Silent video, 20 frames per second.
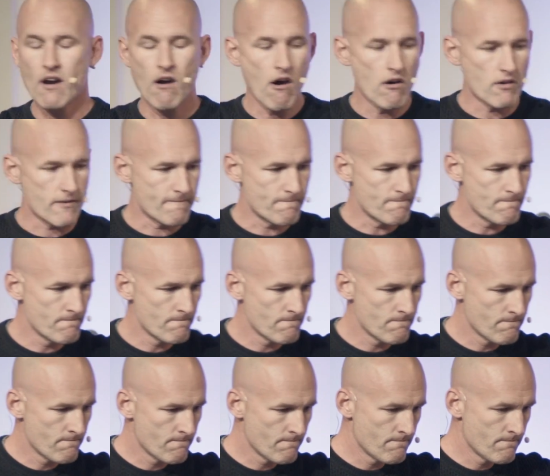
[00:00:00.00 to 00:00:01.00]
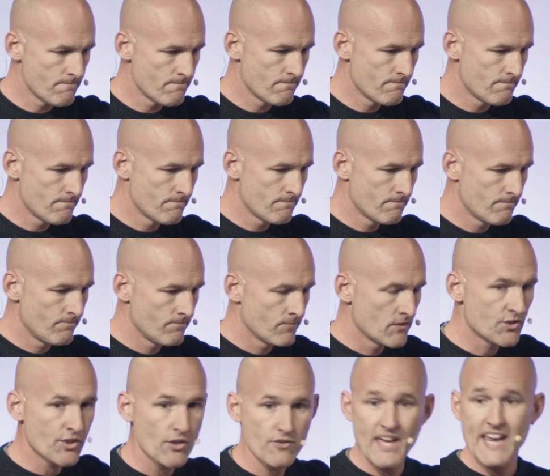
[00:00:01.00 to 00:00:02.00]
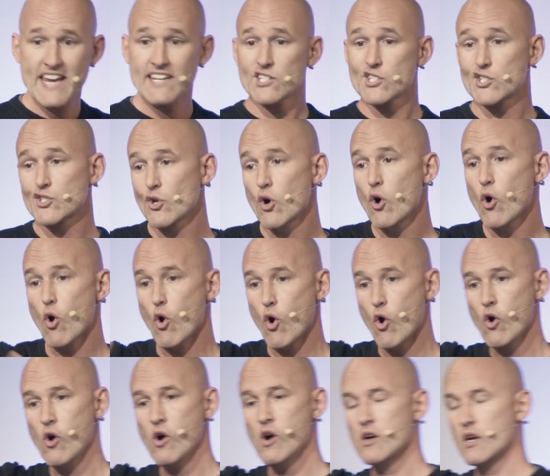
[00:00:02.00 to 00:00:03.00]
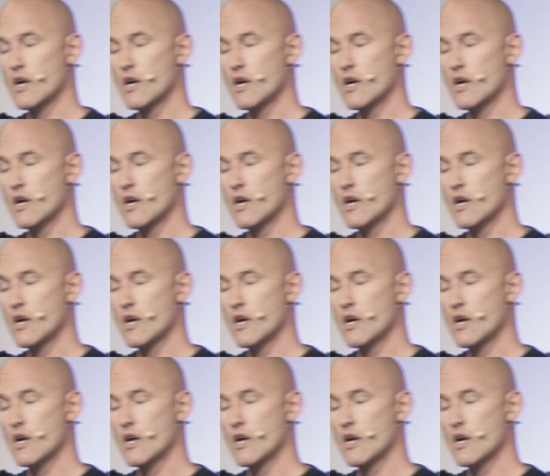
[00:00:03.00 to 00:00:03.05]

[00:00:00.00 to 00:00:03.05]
on. So they saw